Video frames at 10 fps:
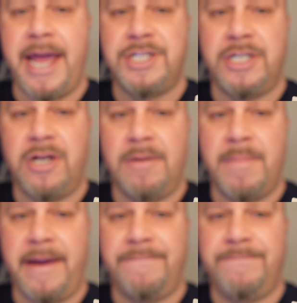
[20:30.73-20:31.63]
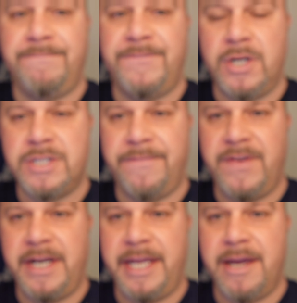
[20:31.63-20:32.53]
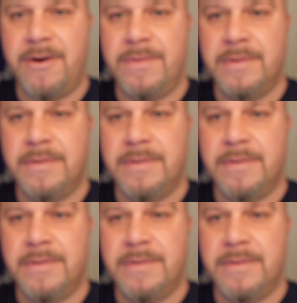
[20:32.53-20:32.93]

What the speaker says: action on my first video,